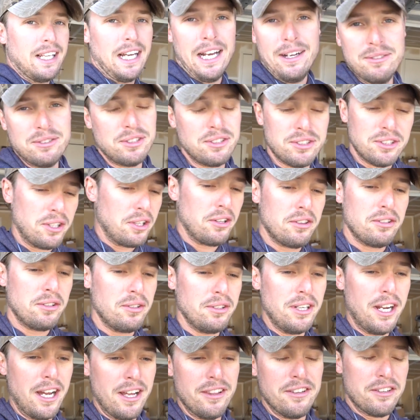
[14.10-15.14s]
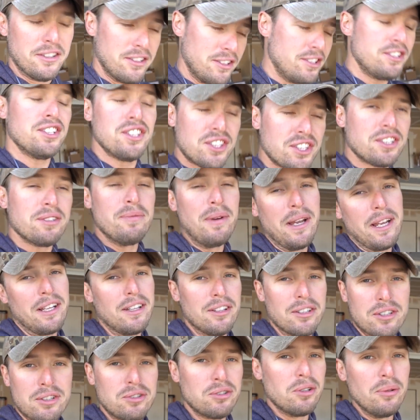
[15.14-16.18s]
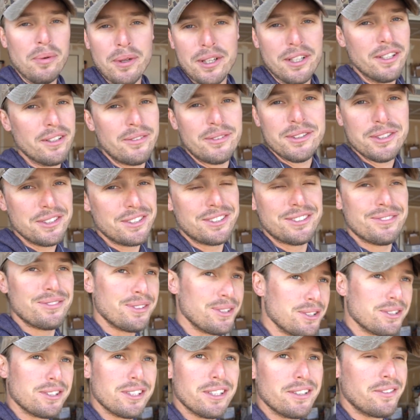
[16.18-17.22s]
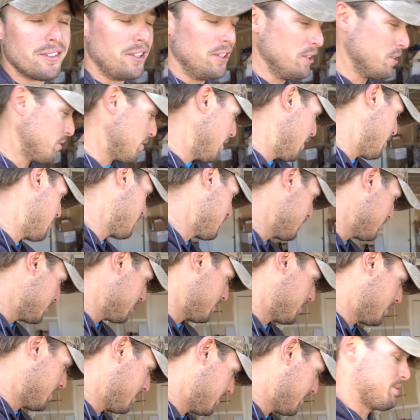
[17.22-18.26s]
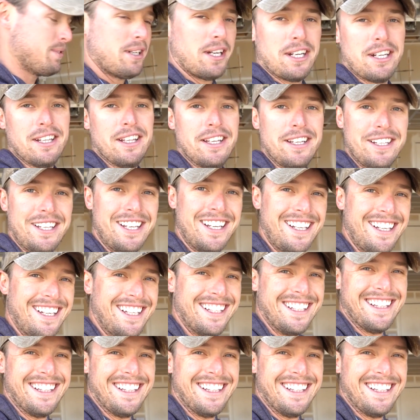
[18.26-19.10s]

I was just gonna throw it down there and make it look cool, but we'll just we'll just leave it on the ground because I'm kind of lazy.